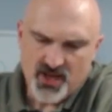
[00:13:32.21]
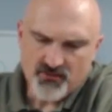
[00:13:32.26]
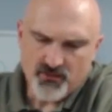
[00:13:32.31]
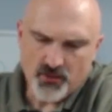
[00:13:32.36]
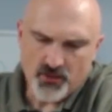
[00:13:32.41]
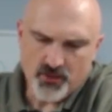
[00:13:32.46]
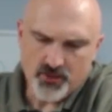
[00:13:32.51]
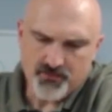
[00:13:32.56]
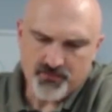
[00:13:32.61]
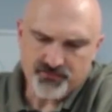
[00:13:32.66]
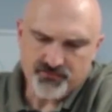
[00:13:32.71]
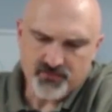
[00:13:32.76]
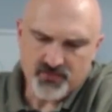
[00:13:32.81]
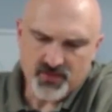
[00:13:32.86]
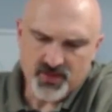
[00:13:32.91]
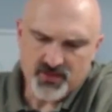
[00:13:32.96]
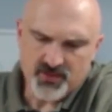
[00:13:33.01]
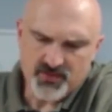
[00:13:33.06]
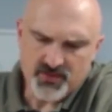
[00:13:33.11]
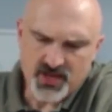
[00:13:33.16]
For
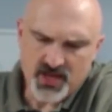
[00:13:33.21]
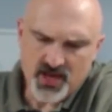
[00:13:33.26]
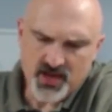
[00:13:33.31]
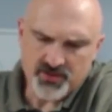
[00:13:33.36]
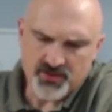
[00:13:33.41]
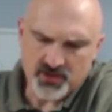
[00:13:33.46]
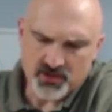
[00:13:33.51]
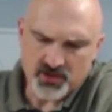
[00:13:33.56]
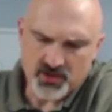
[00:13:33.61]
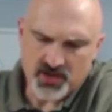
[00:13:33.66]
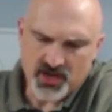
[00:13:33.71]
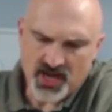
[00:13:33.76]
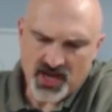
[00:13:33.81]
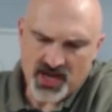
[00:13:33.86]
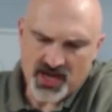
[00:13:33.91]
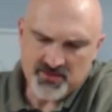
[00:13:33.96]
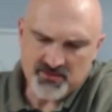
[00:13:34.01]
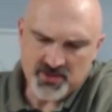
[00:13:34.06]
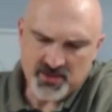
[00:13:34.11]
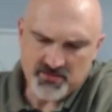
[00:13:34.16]
the other
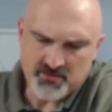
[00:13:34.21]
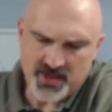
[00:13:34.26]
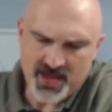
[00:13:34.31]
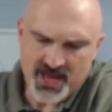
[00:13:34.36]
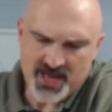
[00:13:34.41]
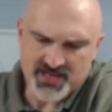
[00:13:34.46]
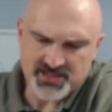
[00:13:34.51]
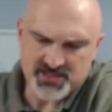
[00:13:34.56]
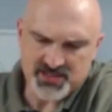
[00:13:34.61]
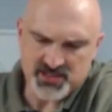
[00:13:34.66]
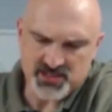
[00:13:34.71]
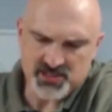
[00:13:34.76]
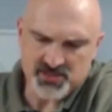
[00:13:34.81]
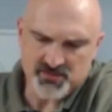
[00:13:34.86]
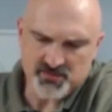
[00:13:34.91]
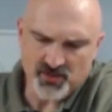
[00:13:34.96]
common masses